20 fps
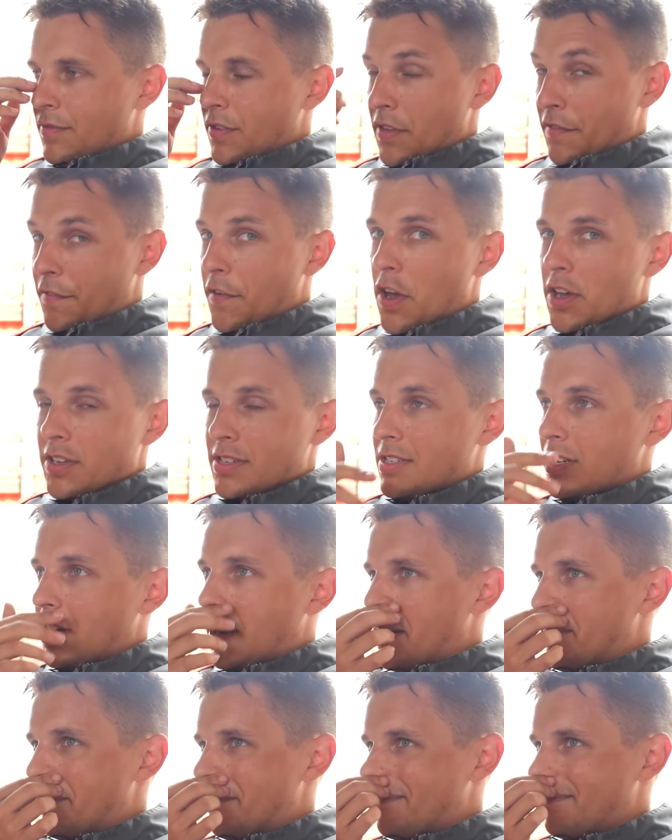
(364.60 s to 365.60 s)
for the first
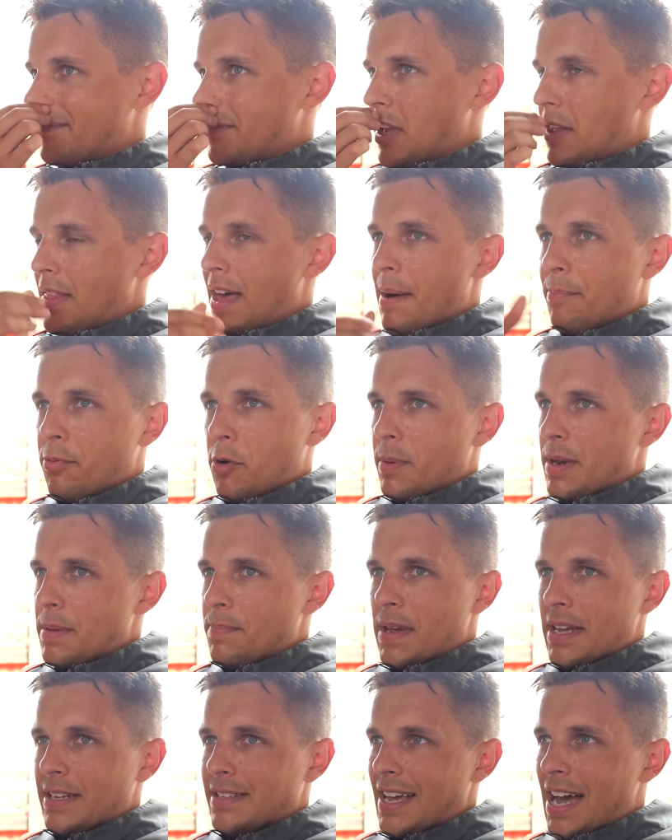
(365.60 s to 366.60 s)
time. So that probably
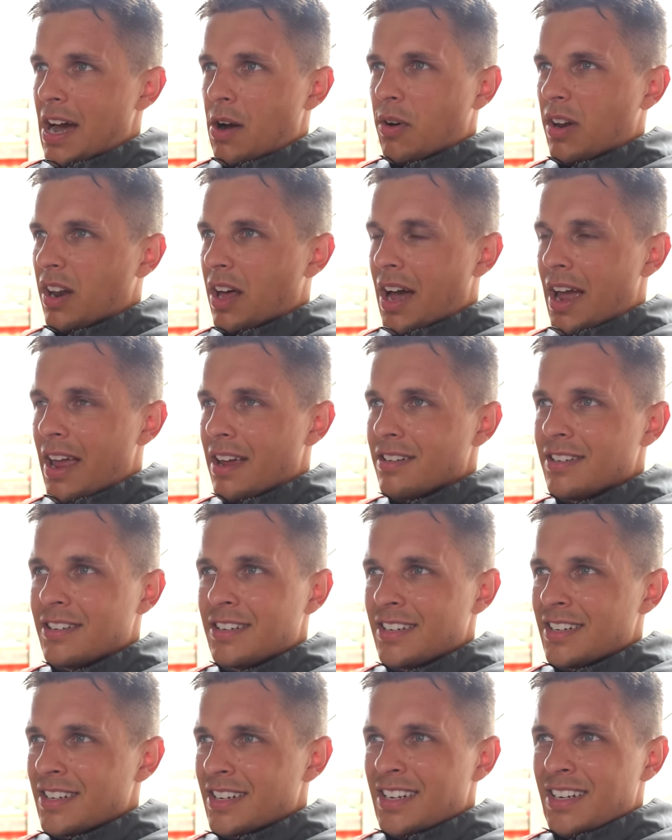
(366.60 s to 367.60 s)
peaked out at like
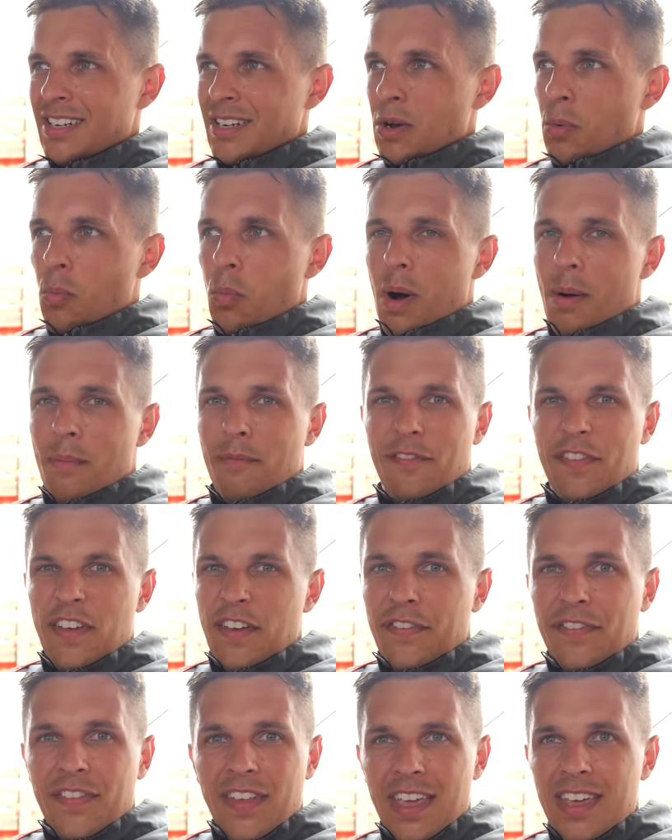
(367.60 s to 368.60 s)

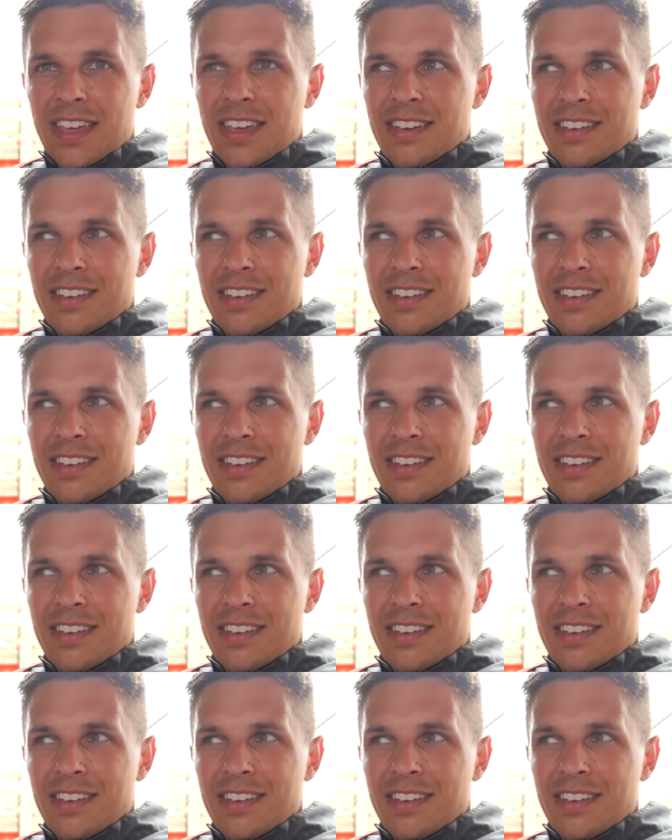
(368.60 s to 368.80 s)
150.